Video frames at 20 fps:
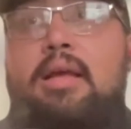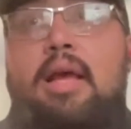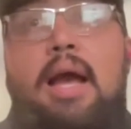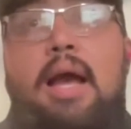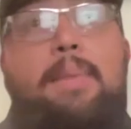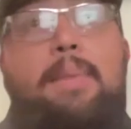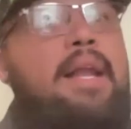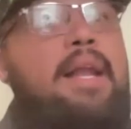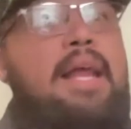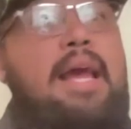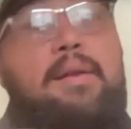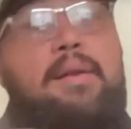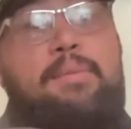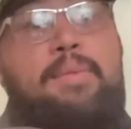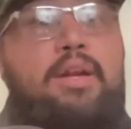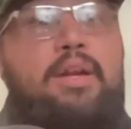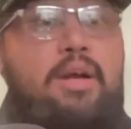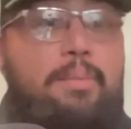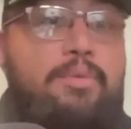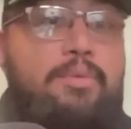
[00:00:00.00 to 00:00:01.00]
I might have had a
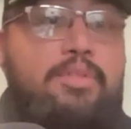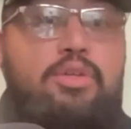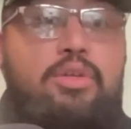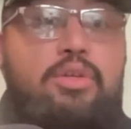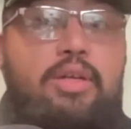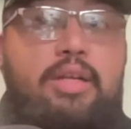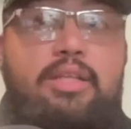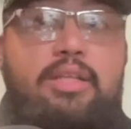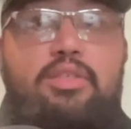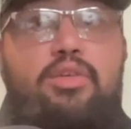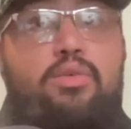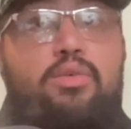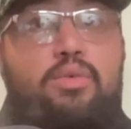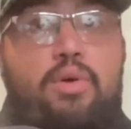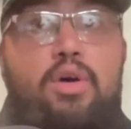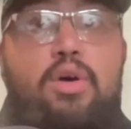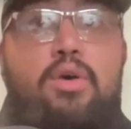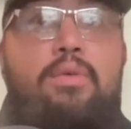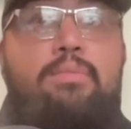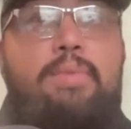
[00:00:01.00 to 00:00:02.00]
better opportunity to
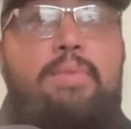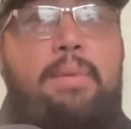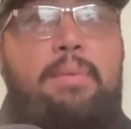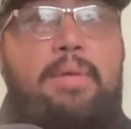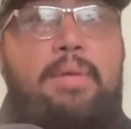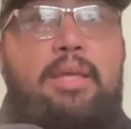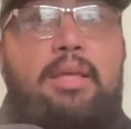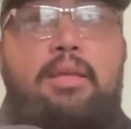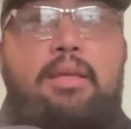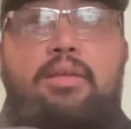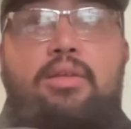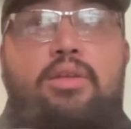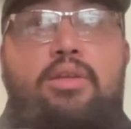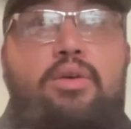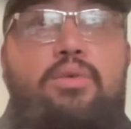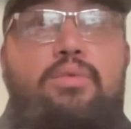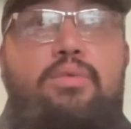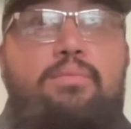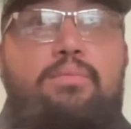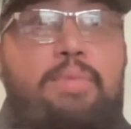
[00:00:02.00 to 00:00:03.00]
grow and maybe, you
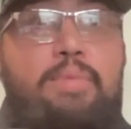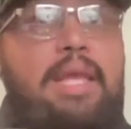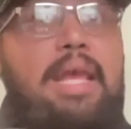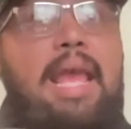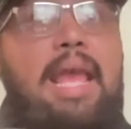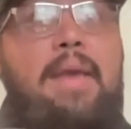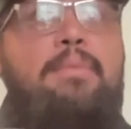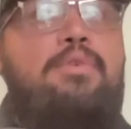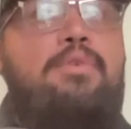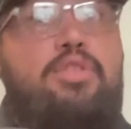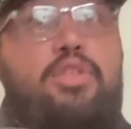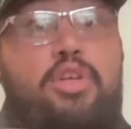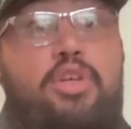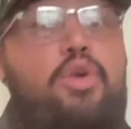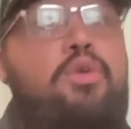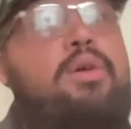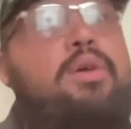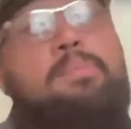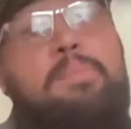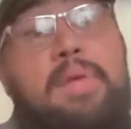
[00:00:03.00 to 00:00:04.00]
know, be able to
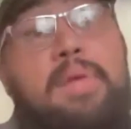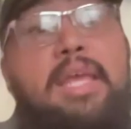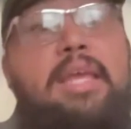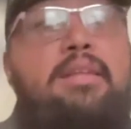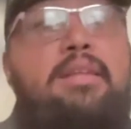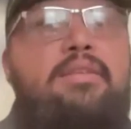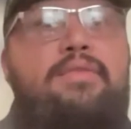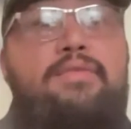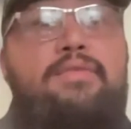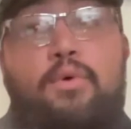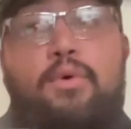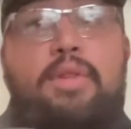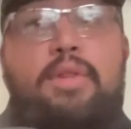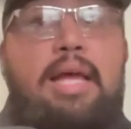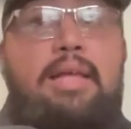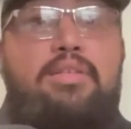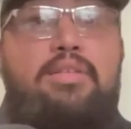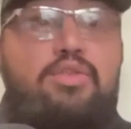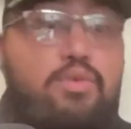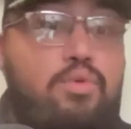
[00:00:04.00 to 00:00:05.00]
go compete for
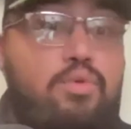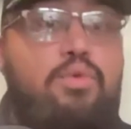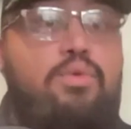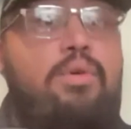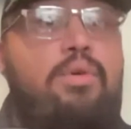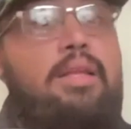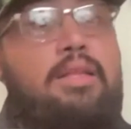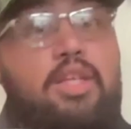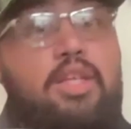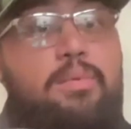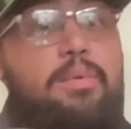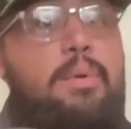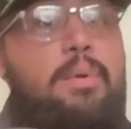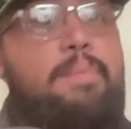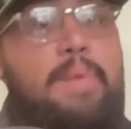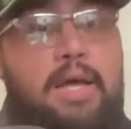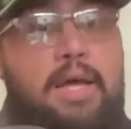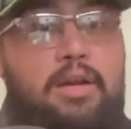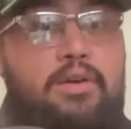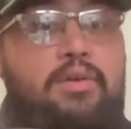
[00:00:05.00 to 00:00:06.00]
that school a little
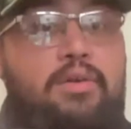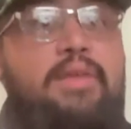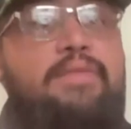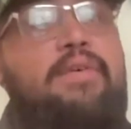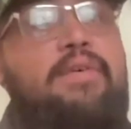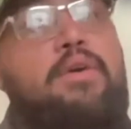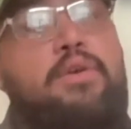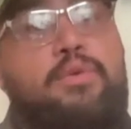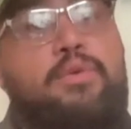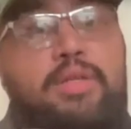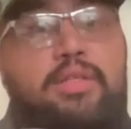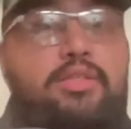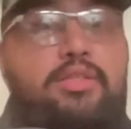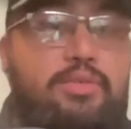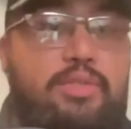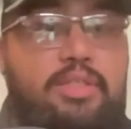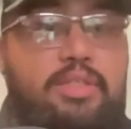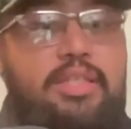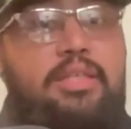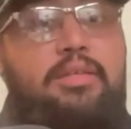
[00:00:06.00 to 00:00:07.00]
bit better if I would have went
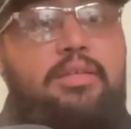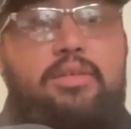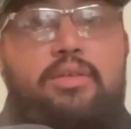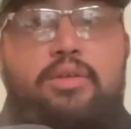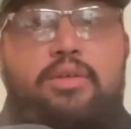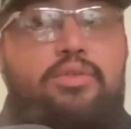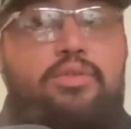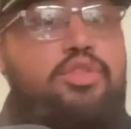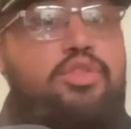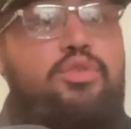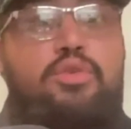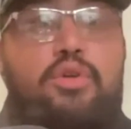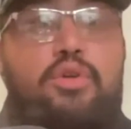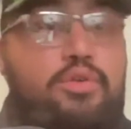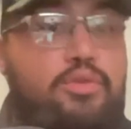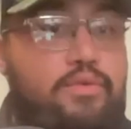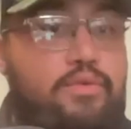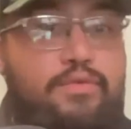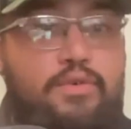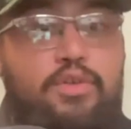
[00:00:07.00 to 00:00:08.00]
to a
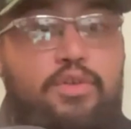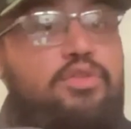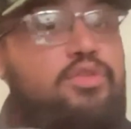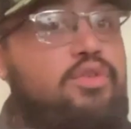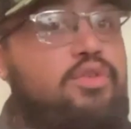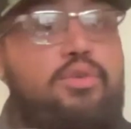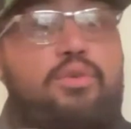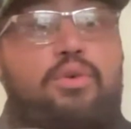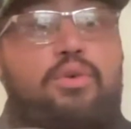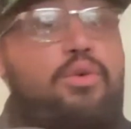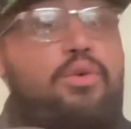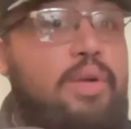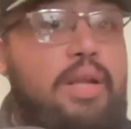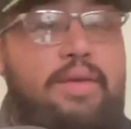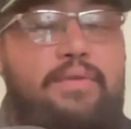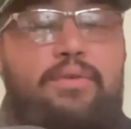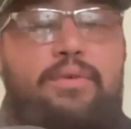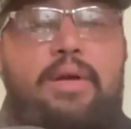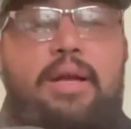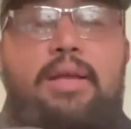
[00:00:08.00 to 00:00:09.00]
JUCO first or
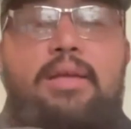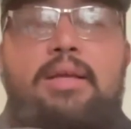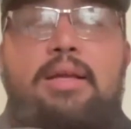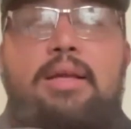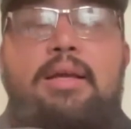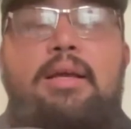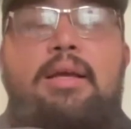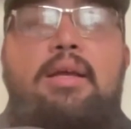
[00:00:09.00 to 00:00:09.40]
whatever, right?